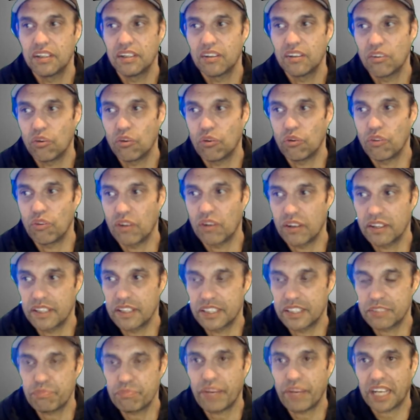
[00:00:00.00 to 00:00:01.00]
or
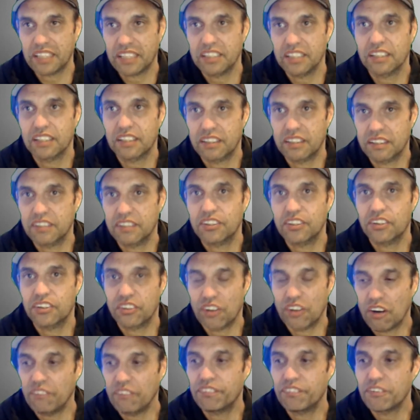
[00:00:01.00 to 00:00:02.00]
it's back to
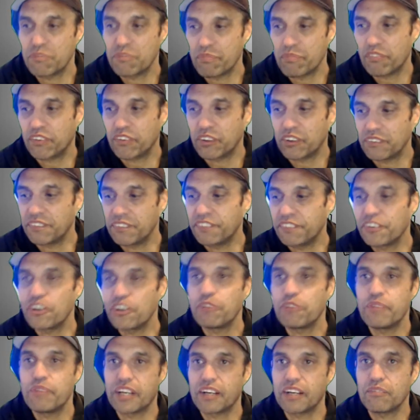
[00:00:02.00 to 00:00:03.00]

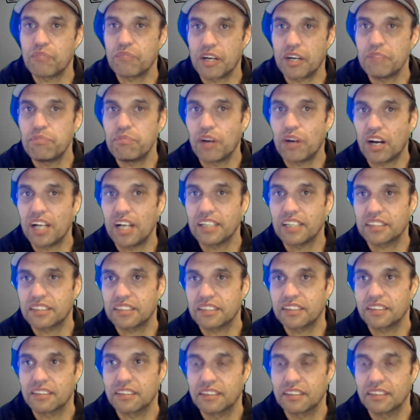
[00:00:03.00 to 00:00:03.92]
confirming my bias.